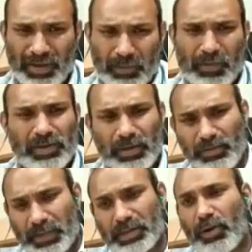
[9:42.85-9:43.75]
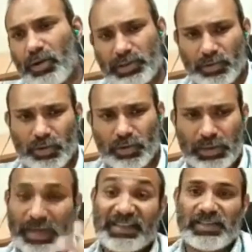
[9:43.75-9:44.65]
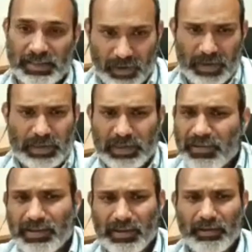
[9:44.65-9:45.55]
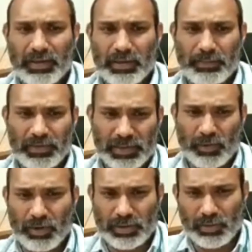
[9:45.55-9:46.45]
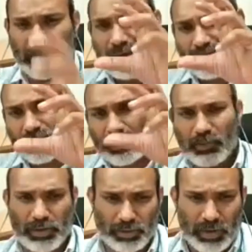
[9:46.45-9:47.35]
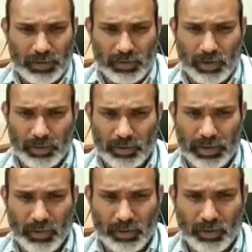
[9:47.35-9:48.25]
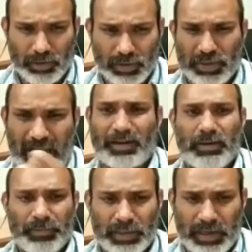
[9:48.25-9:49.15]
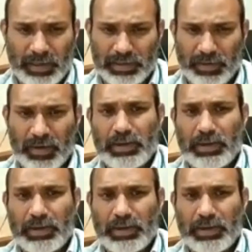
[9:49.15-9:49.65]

Provincial small causes code, that is section 7. Section 7 is nothing but it is the provincial small causes code, which talks about the small issue, which talks about the Small Causes Codes Act, that is 1987.